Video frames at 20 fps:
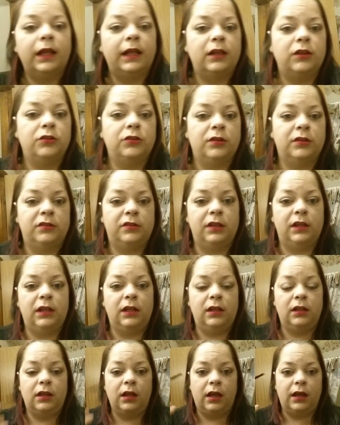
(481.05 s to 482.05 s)
And as you can
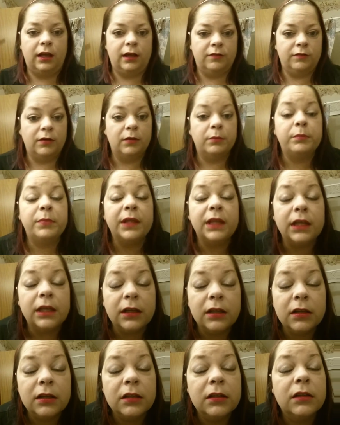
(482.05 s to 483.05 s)
see, I have a
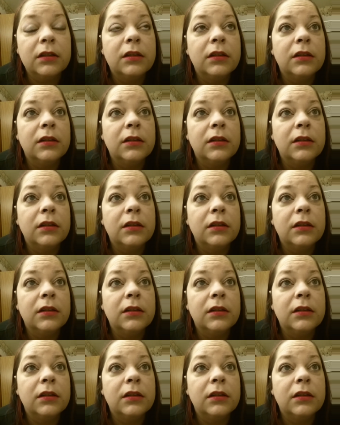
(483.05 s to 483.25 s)
big